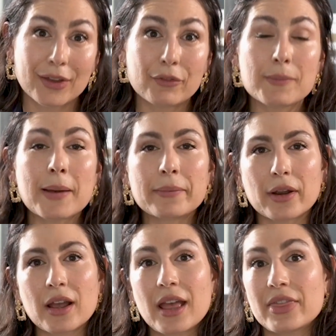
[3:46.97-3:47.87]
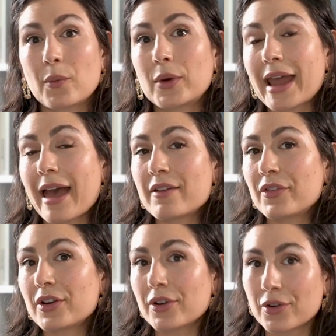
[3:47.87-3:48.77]
Remember that
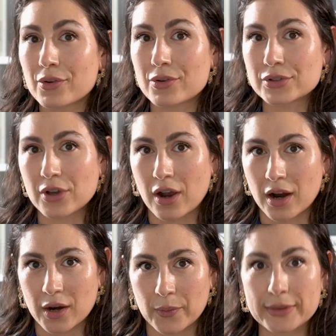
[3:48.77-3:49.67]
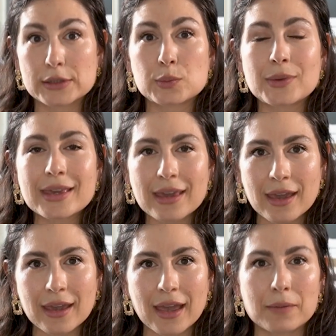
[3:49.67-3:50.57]
whatever your goals are with
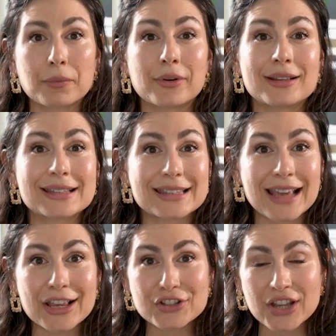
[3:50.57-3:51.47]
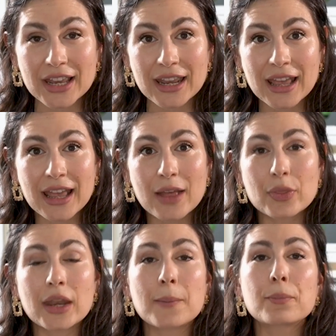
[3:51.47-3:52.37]
speaking and pronunciation,
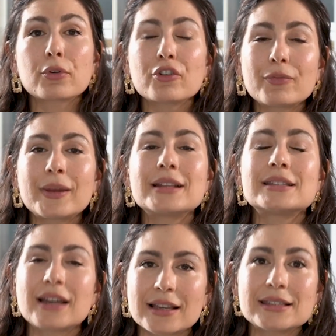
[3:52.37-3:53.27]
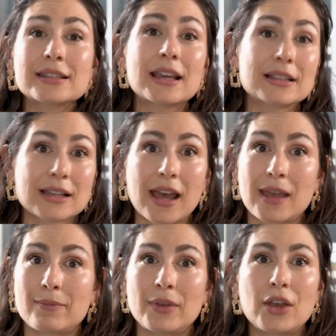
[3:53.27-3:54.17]
that improvement does take
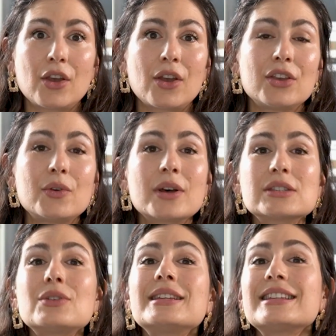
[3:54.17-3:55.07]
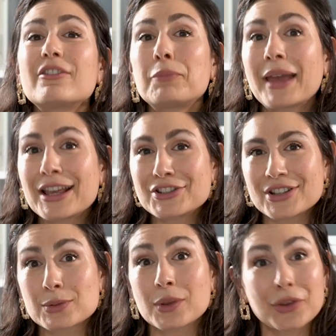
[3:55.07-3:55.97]
time. You also need to have
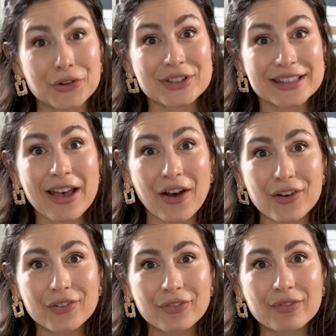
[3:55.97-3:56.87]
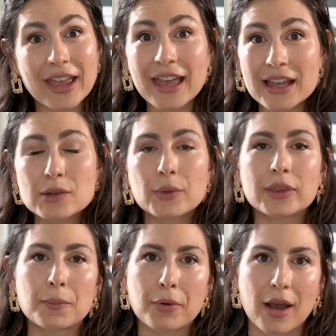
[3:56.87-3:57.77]
patience with yourself and with
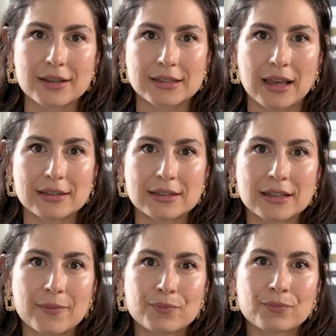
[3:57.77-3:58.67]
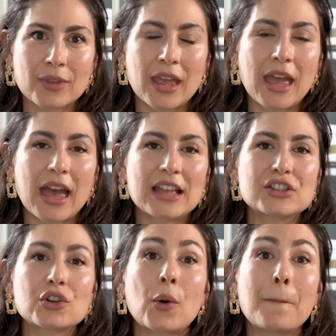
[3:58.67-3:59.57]
the process. And
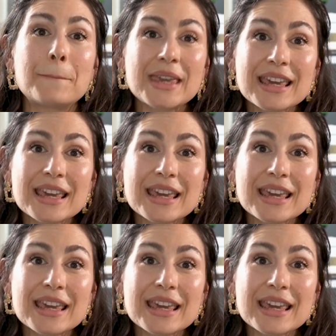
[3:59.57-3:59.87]
so be